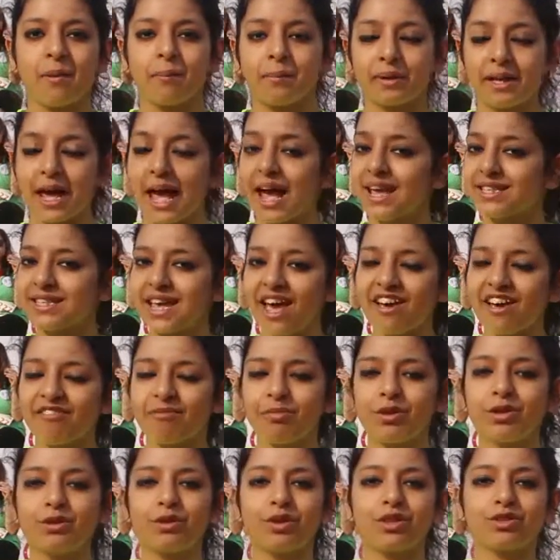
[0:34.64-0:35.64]
But as I have
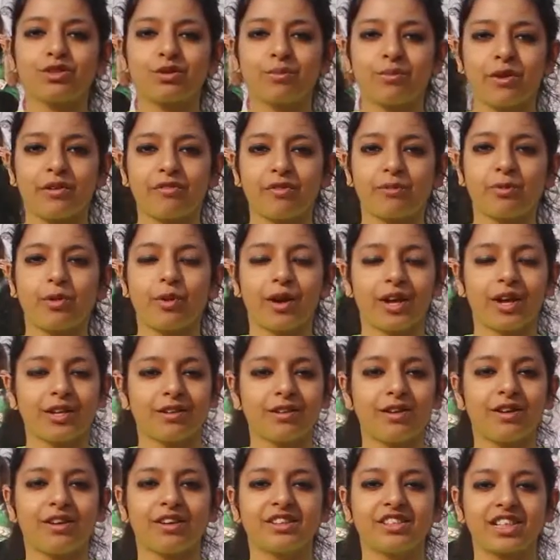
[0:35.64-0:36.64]
been doing Zumba from quite
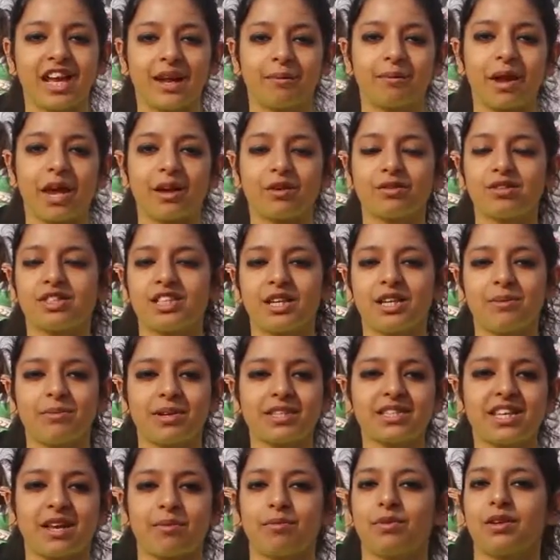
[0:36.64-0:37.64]
a long time, I could see my
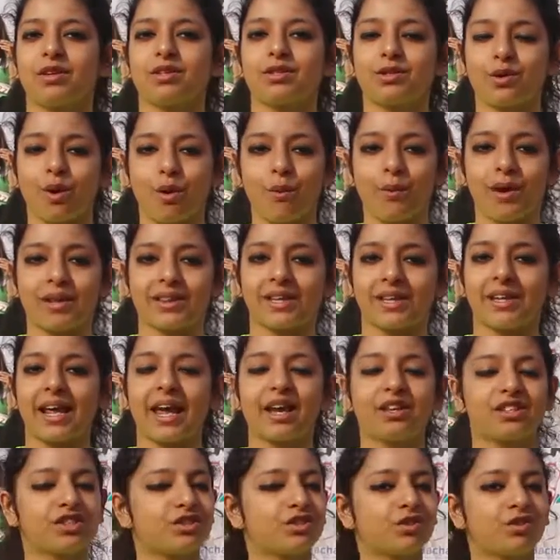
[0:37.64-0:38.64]
stamina so well that
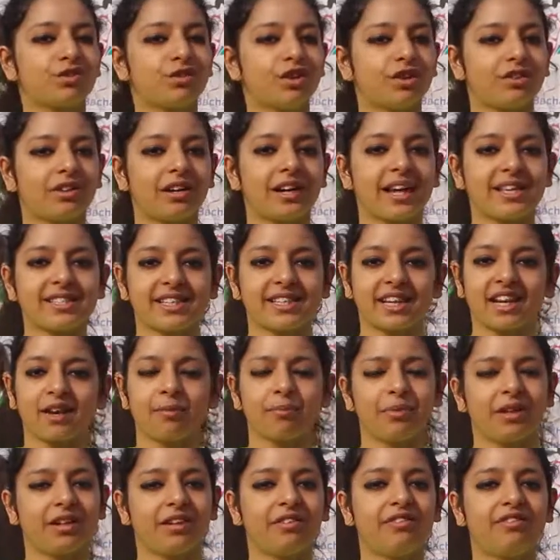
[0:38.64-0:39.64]
I just could not realize I
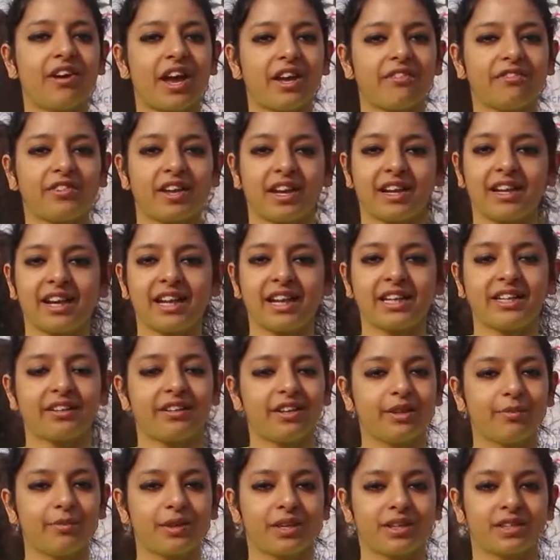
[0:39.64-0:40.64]
completed 5K in like
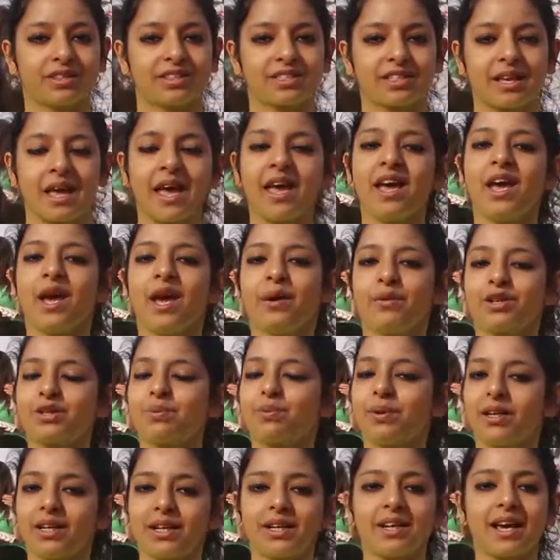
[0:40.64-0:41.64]
30 minutes. It was
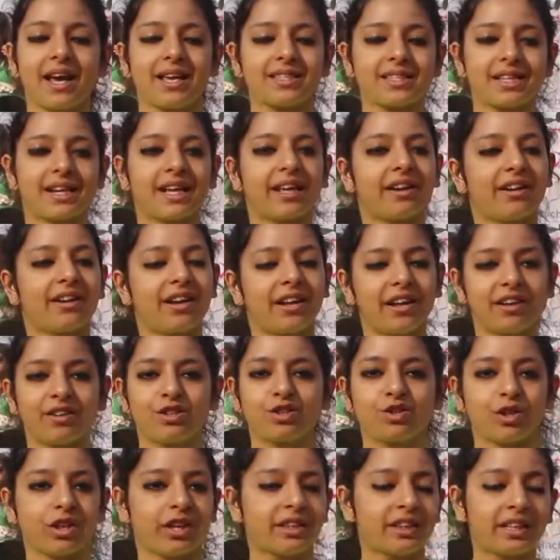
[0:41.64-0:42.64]
pretty nice and I really
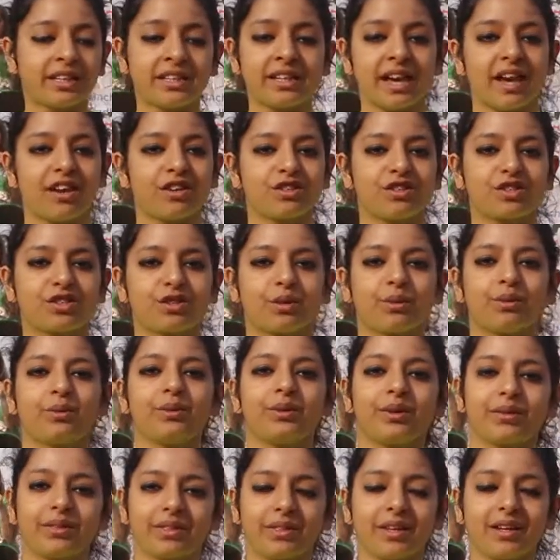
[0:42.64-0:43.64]
enjoyed the entire show.
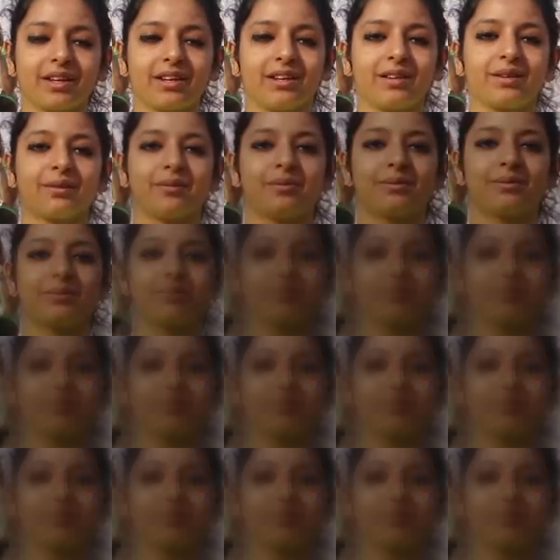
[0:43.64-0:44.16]
Thank you.